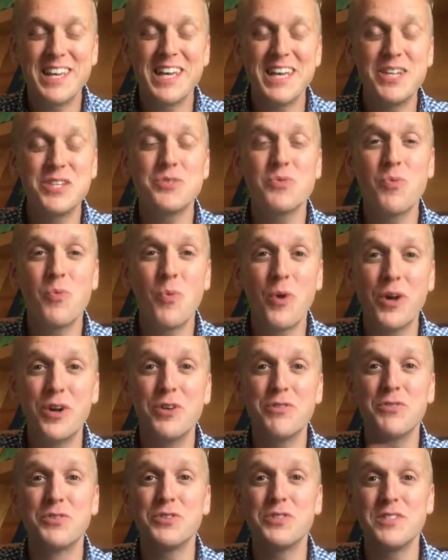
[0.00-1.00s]
It is
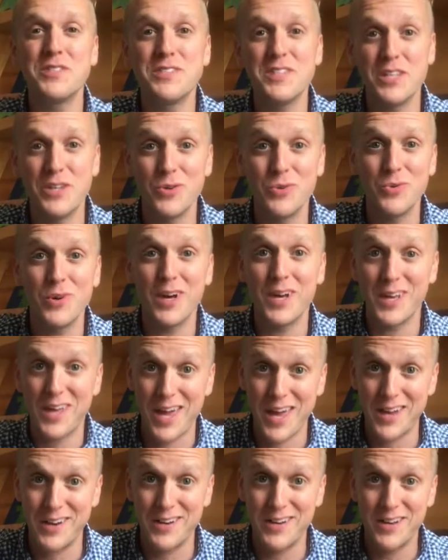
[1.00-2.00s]
wonderful to see you
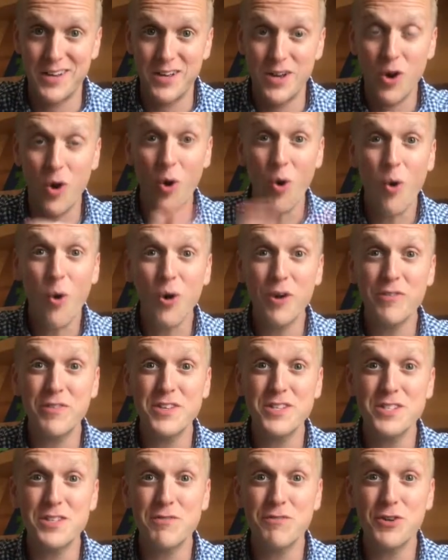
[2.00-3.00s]
again. Or if
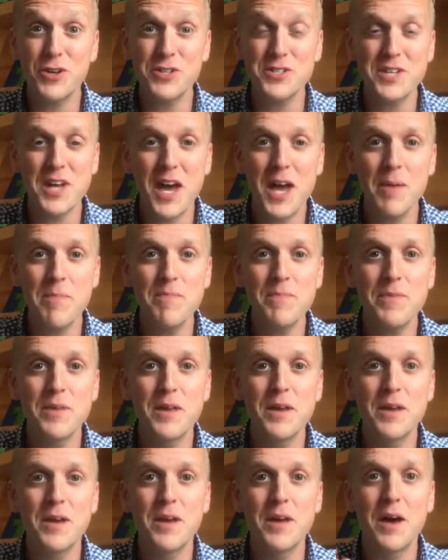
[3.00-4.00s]
this is the first time,
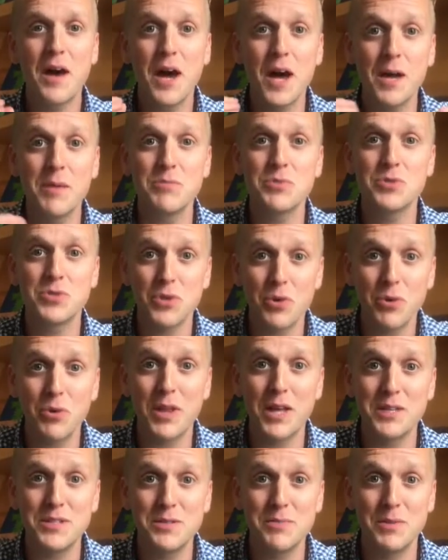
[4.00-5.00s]
I am so
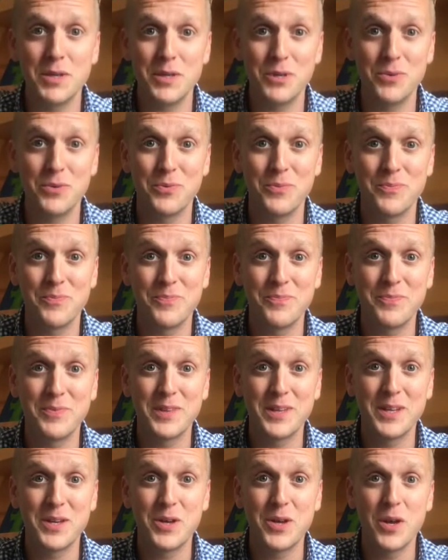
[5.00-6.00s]
glad to meet you.
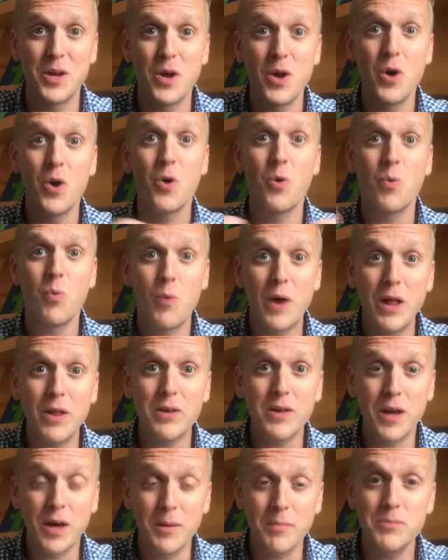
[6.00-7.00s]

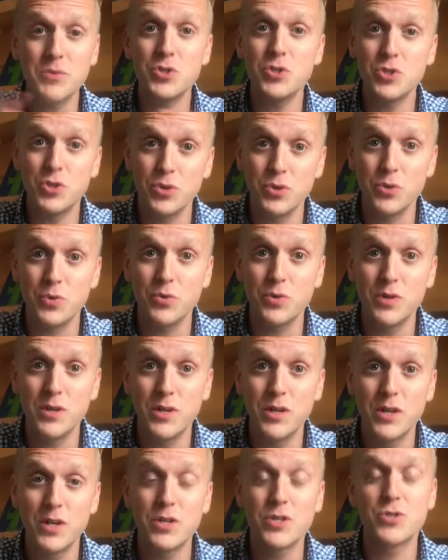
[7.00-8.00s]
Welcome to
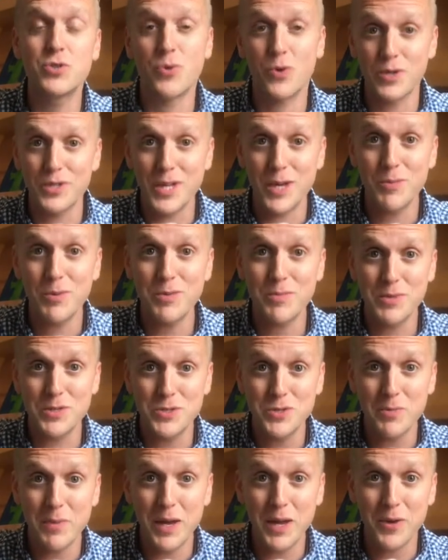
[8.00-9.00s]
Storytime with
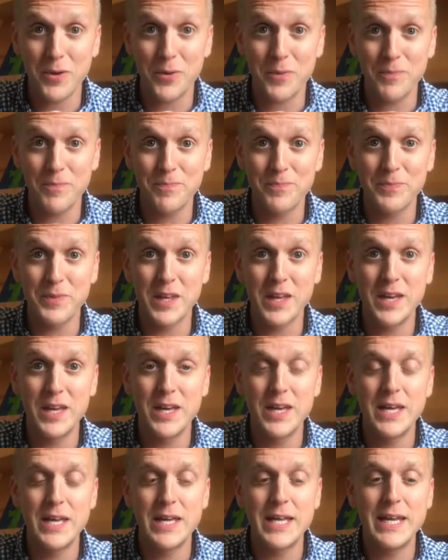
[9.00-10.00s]
Mr. Michael.
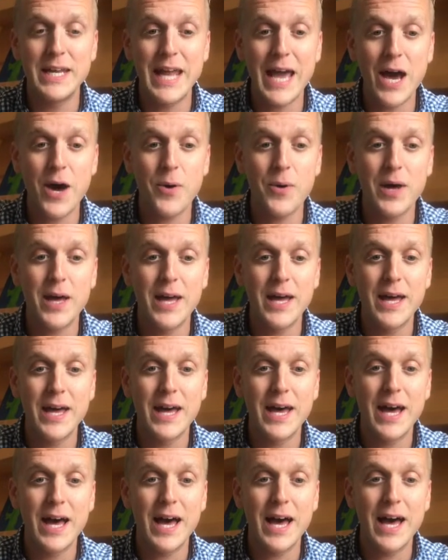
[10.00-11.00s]
Now,
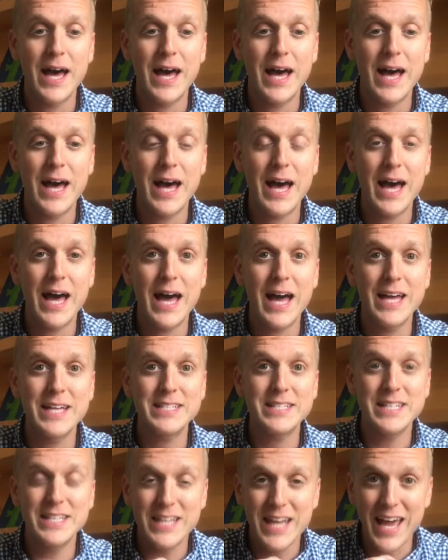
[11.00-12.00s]

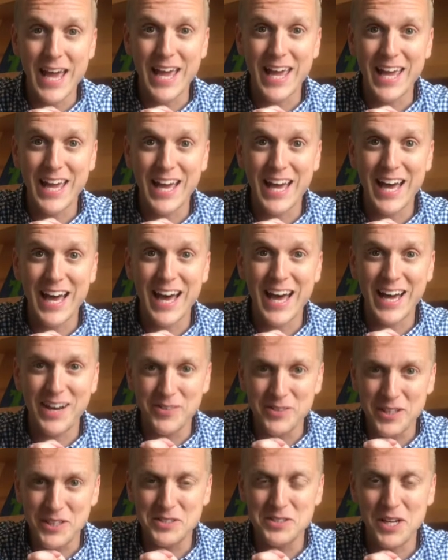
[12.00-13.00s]
today, I
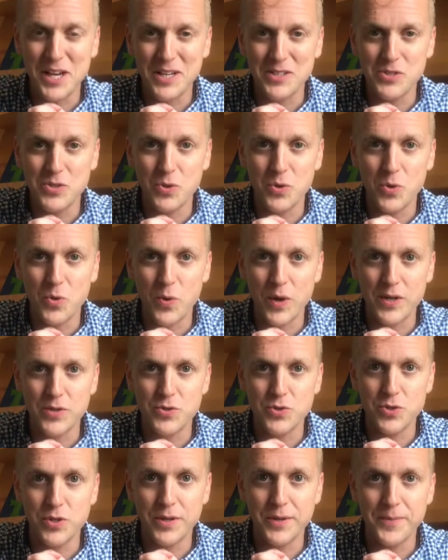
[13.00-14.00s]
would like to ask you a
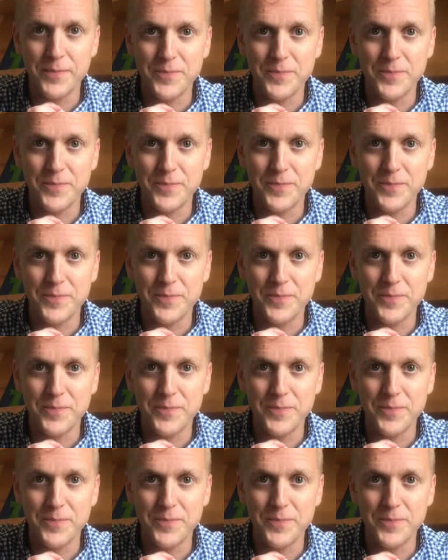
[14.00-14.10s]
question.